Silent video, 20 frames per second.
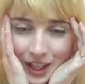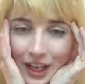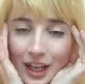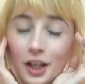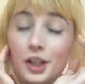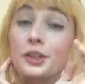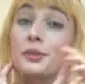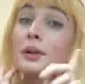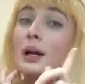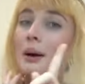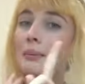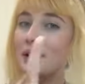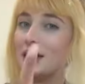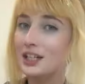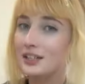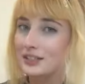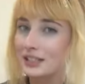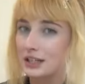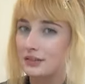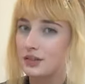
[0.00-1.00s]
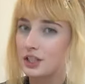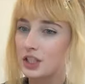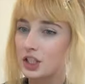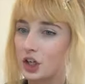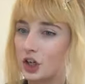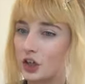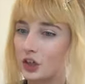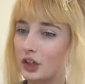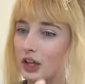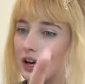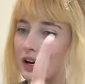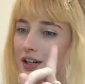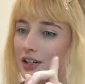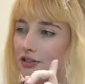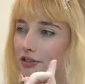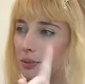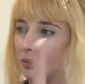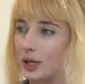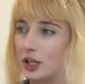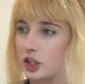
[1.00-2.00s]
I'll, I'm going to save the turn
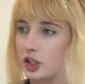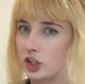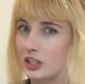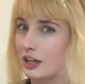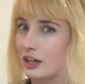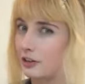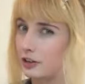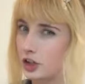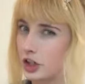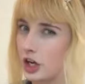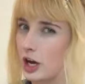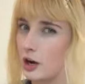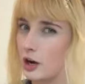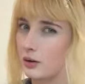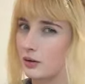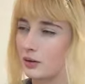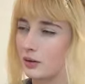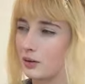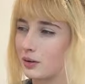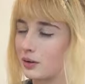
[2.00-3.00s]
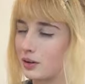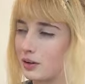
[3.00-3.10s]
locks for my Chanel show